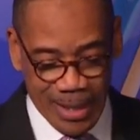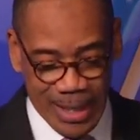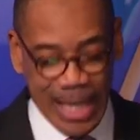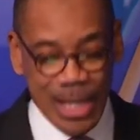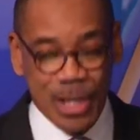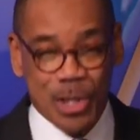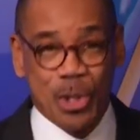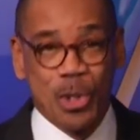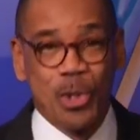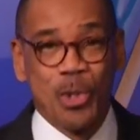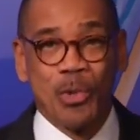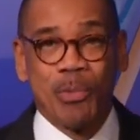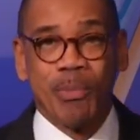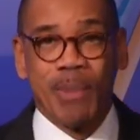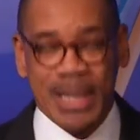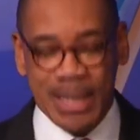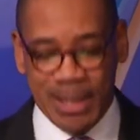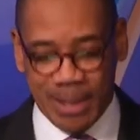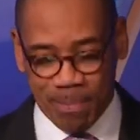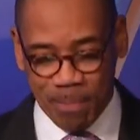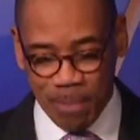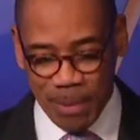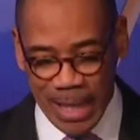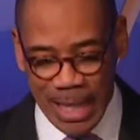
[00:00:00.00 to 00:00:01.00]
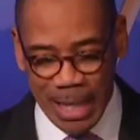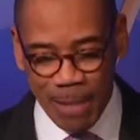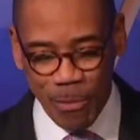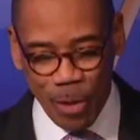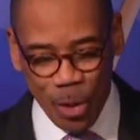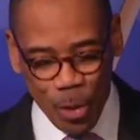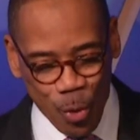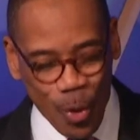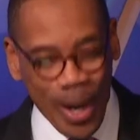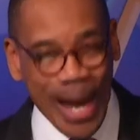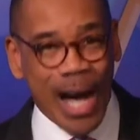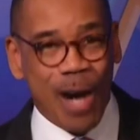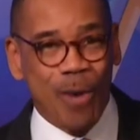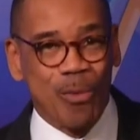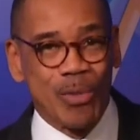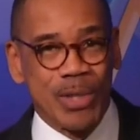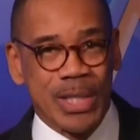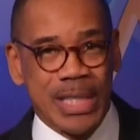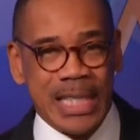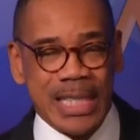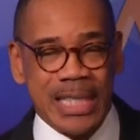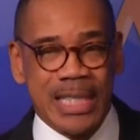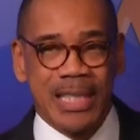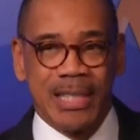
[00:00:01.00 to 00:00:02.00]
They too must keep
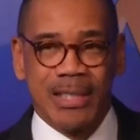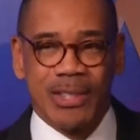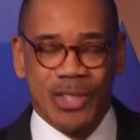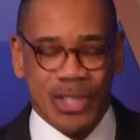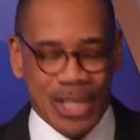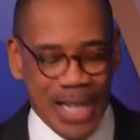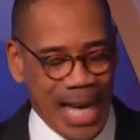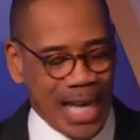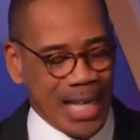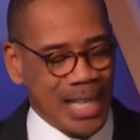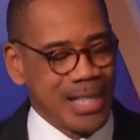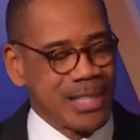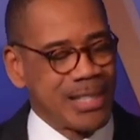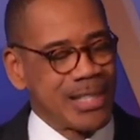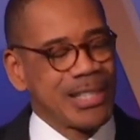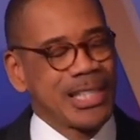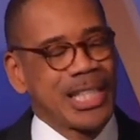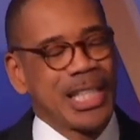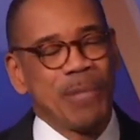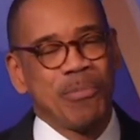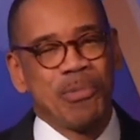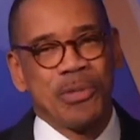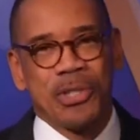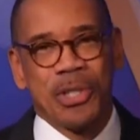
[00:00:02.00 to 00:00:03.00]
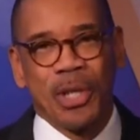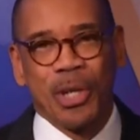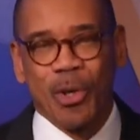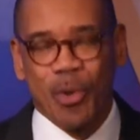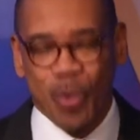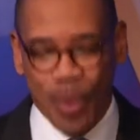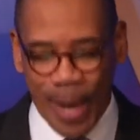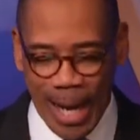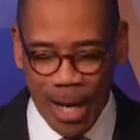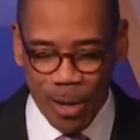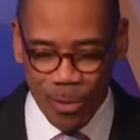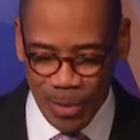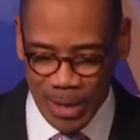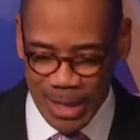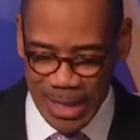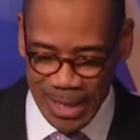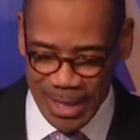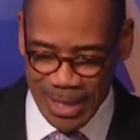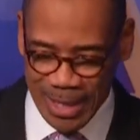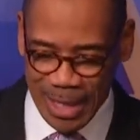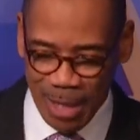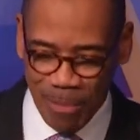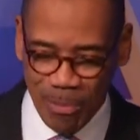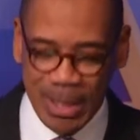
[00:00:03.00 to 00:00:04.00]
grounded. Challenges keeps you
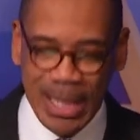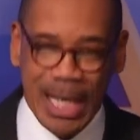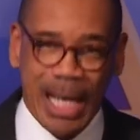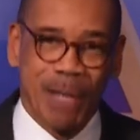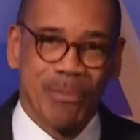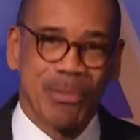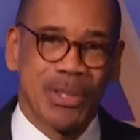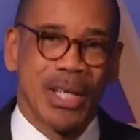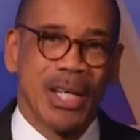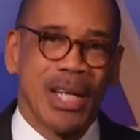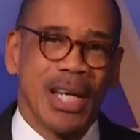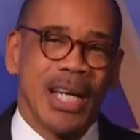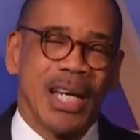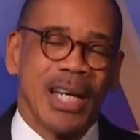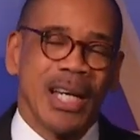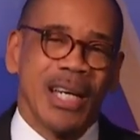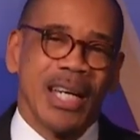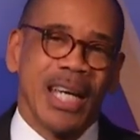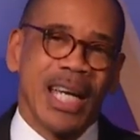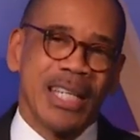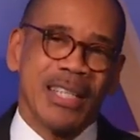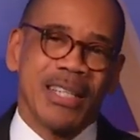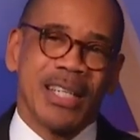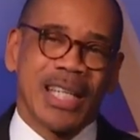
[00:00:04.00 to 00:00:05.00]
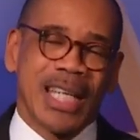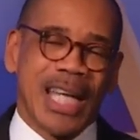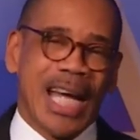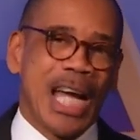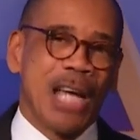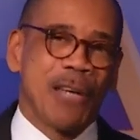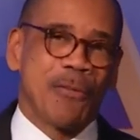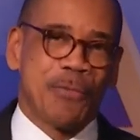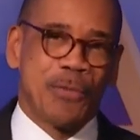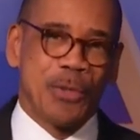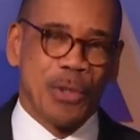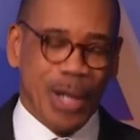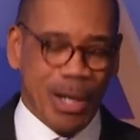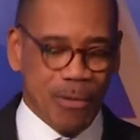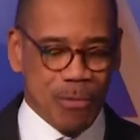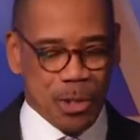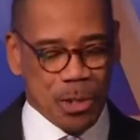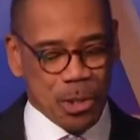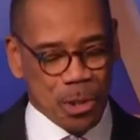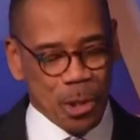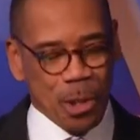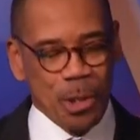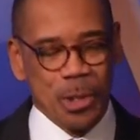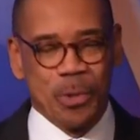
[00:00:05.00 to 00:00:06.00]
grounded. Sometimes in your life you have
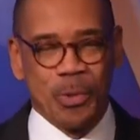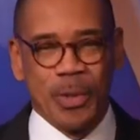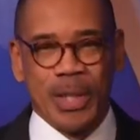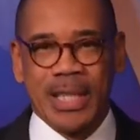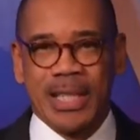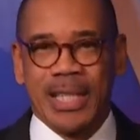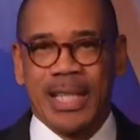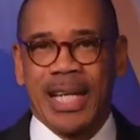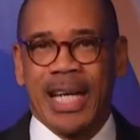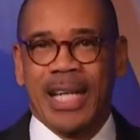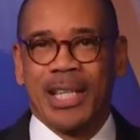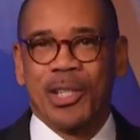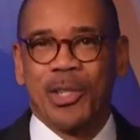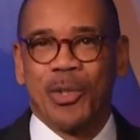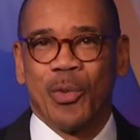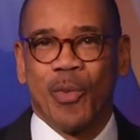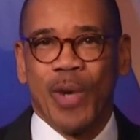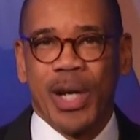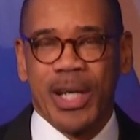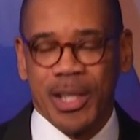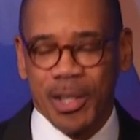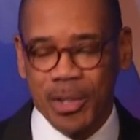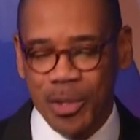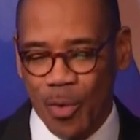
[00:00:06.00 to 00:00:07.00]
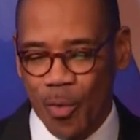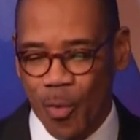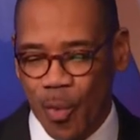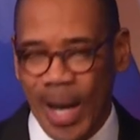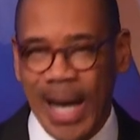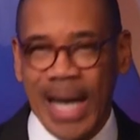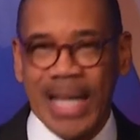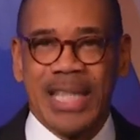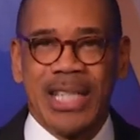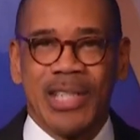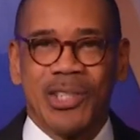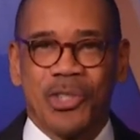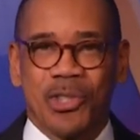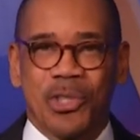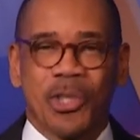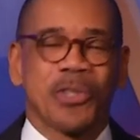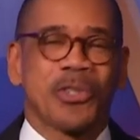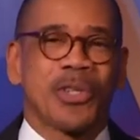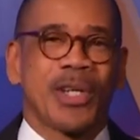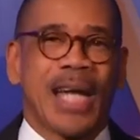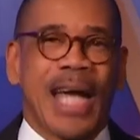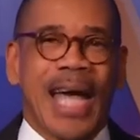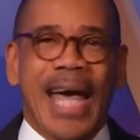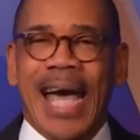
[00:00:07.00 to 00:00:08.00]
children and you want to know why these
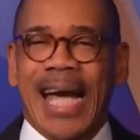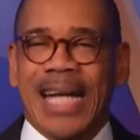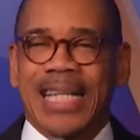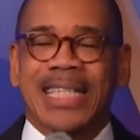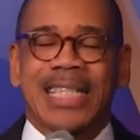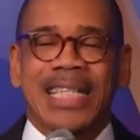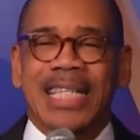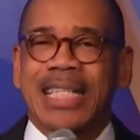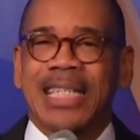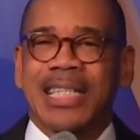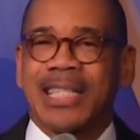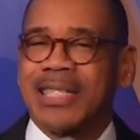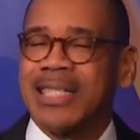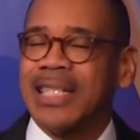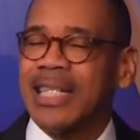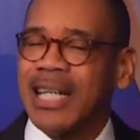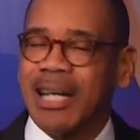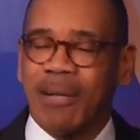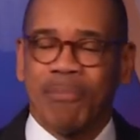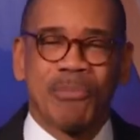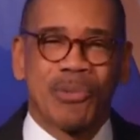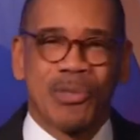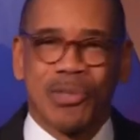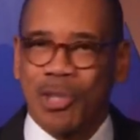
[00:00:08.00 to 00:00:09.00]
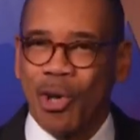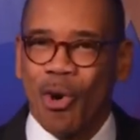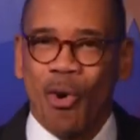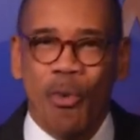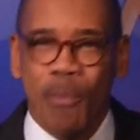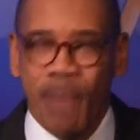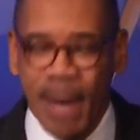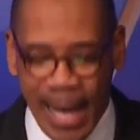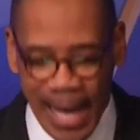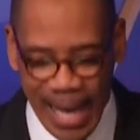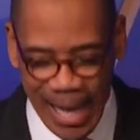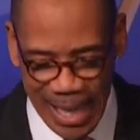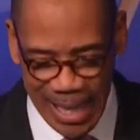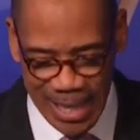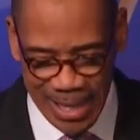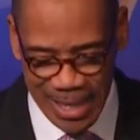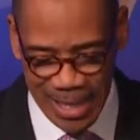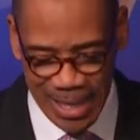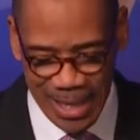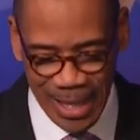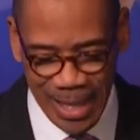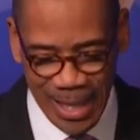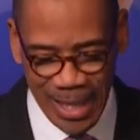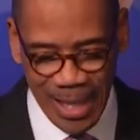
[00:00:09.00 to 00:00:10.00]
children are acting up so
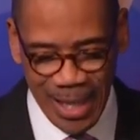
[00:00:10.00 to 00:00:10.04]
bad.